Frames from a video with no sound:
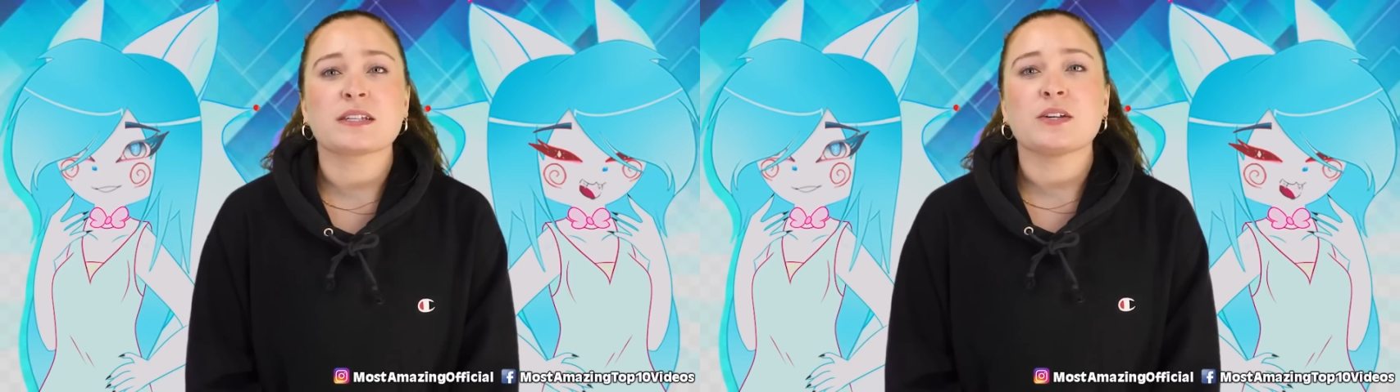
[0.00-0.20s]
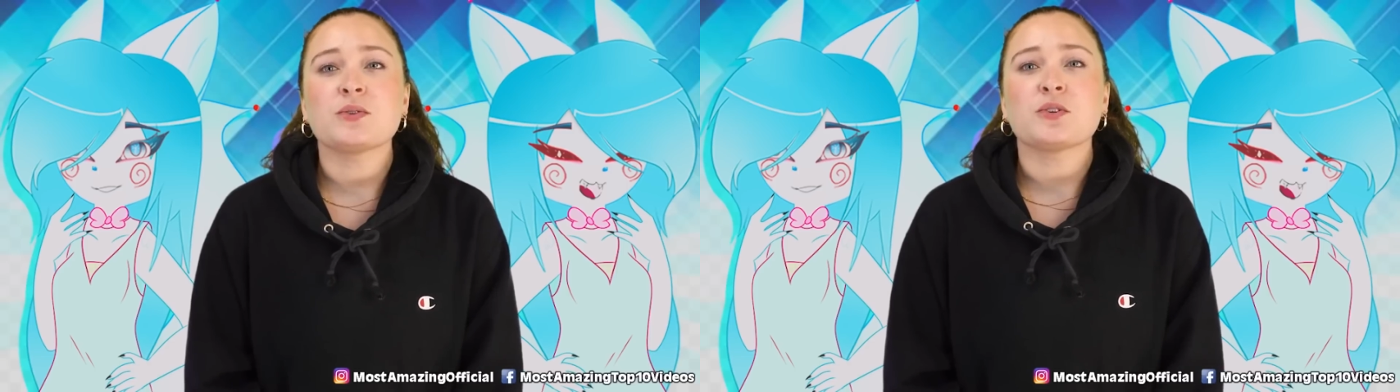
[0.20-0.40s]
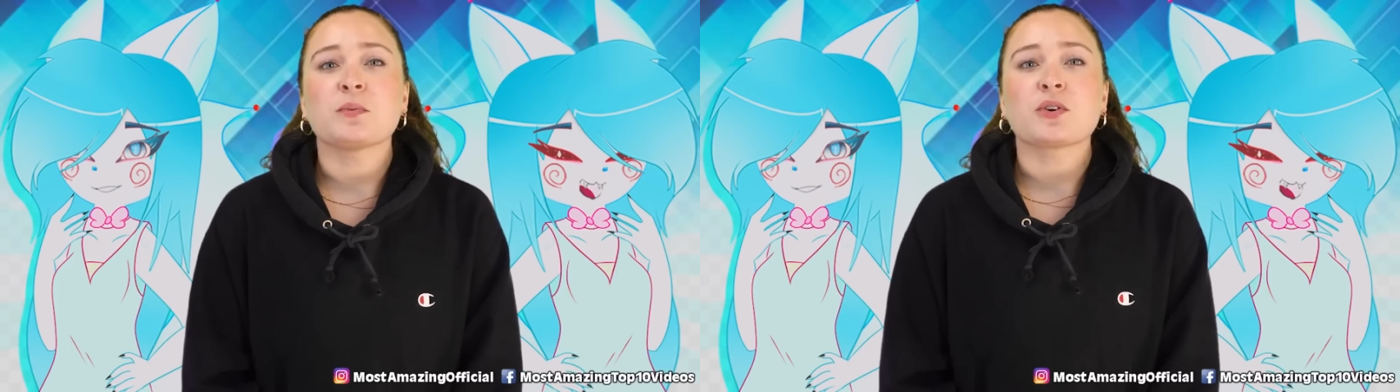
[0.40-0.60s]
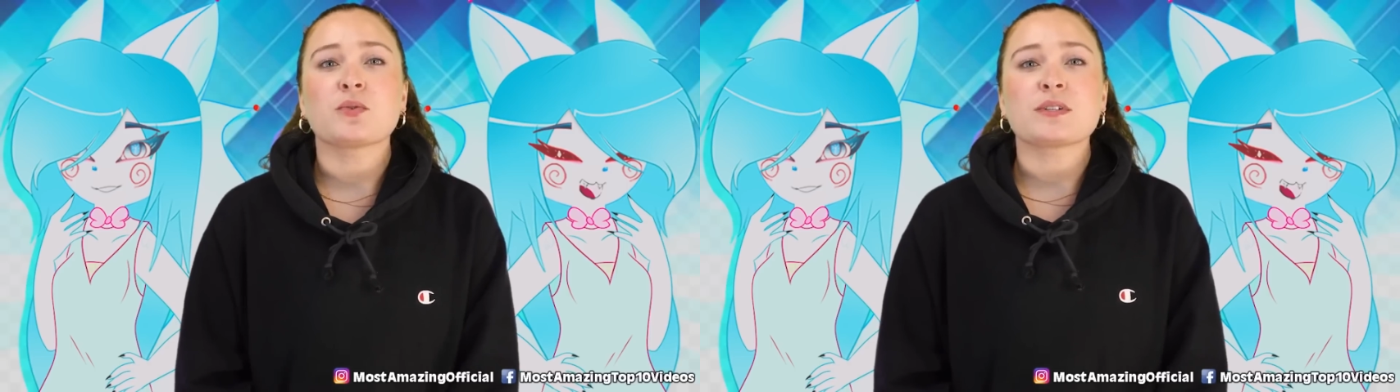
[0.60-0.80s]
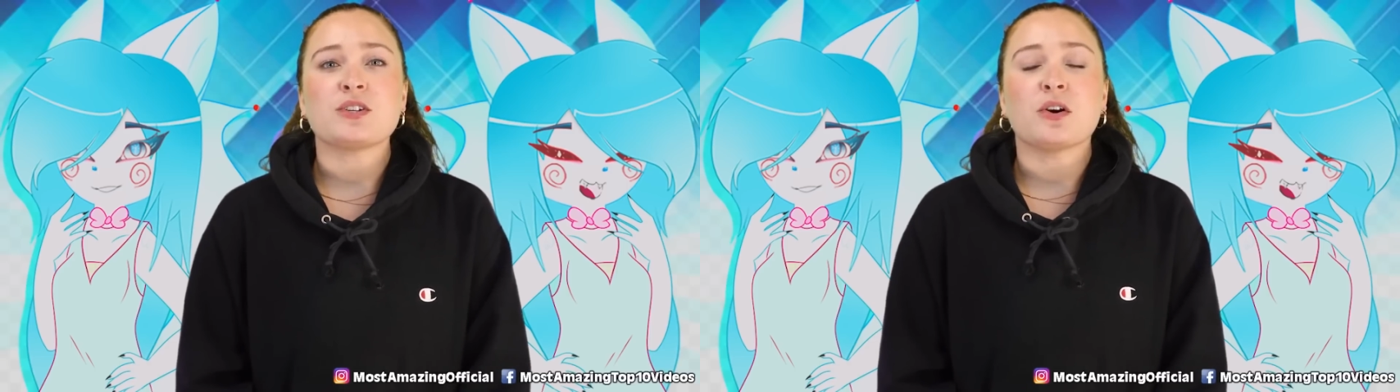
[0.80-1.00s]
was a YouTuber
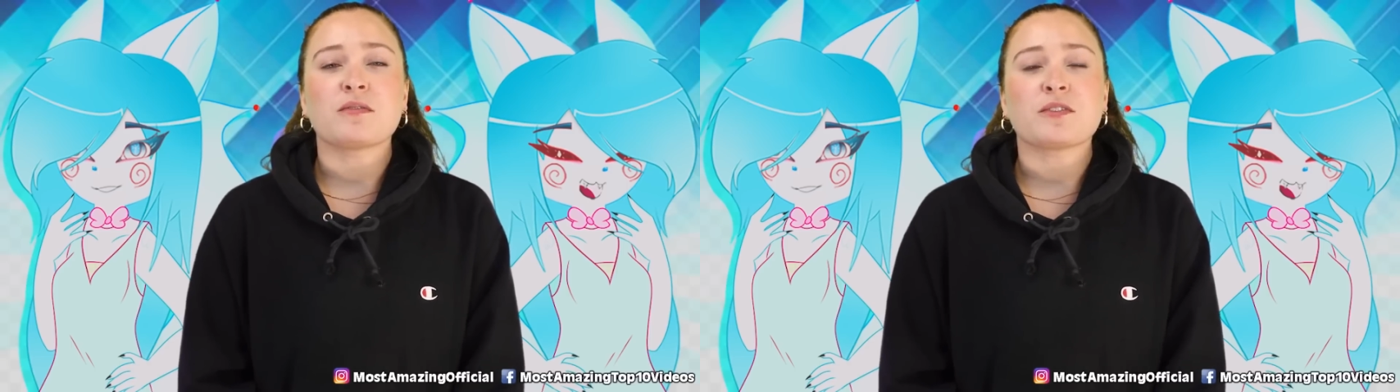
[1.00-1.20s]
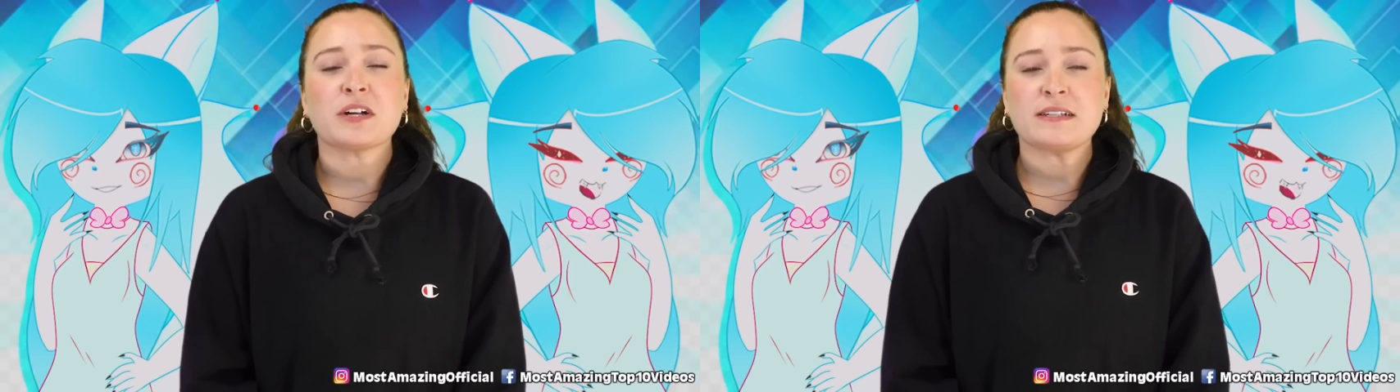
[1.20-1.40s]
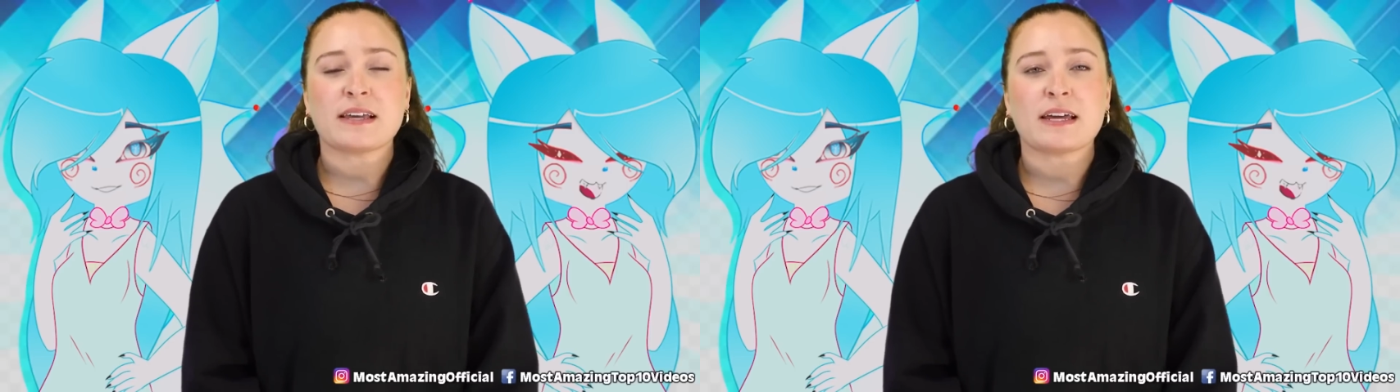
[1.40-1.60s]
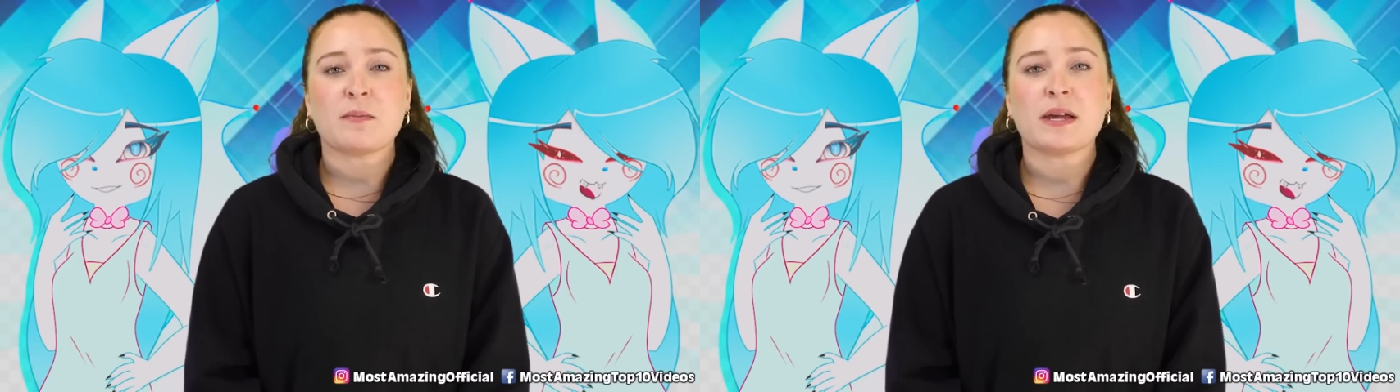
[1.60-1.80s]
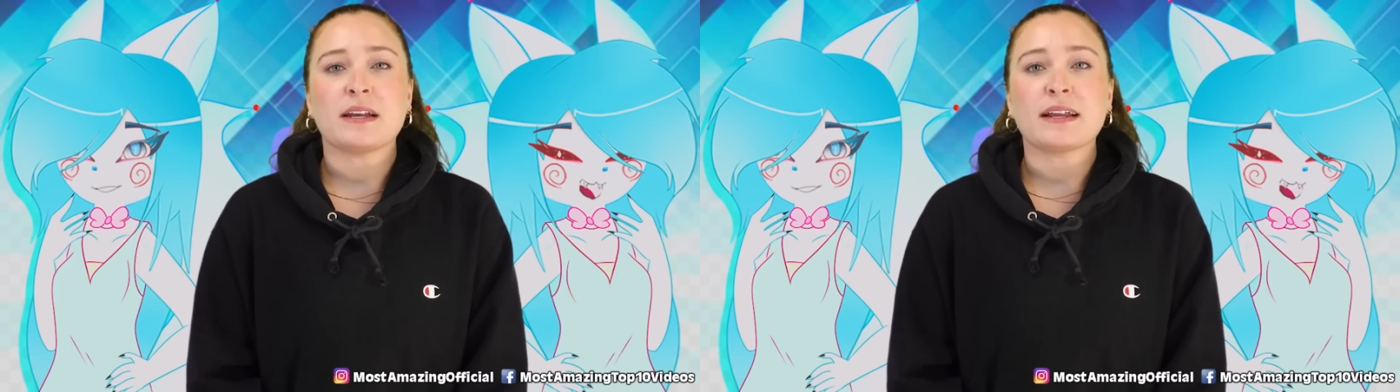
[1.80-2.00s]
who was known for his
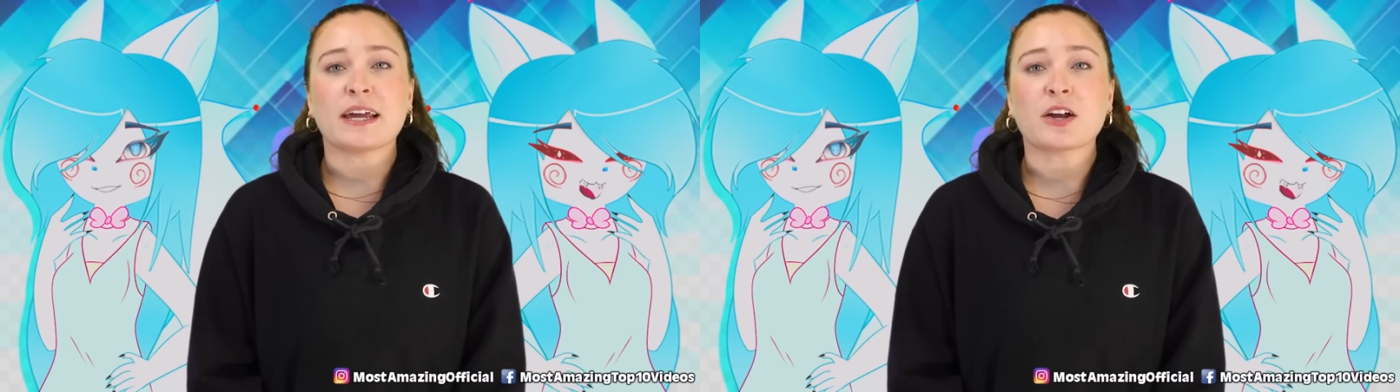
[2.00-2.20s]
animated